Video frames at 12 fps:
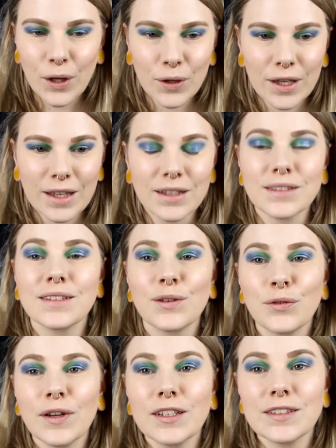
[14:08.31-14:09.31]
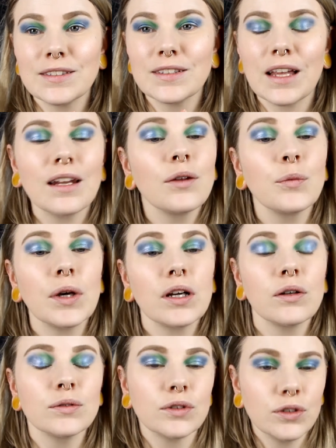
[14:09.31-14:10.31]
Okay, so the face is done and we are
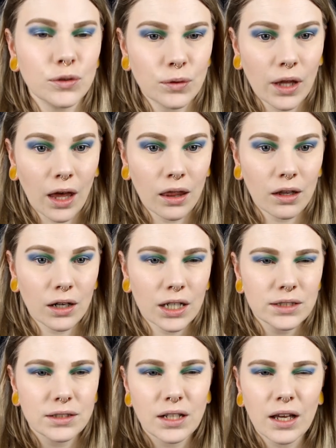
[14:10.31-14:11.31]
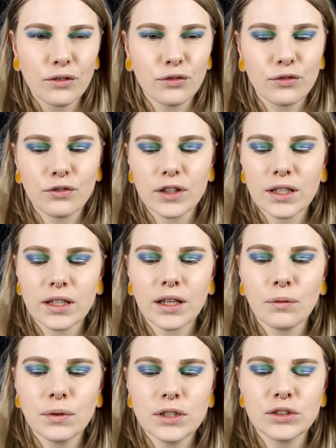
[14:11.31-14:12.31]
going to do the under eyes and I think I
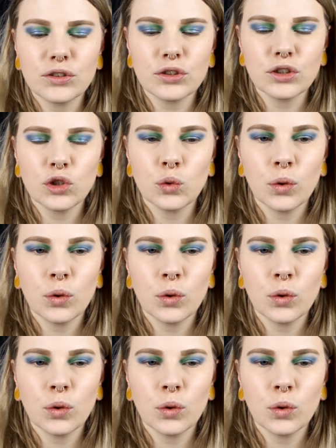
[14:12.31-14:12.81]
will do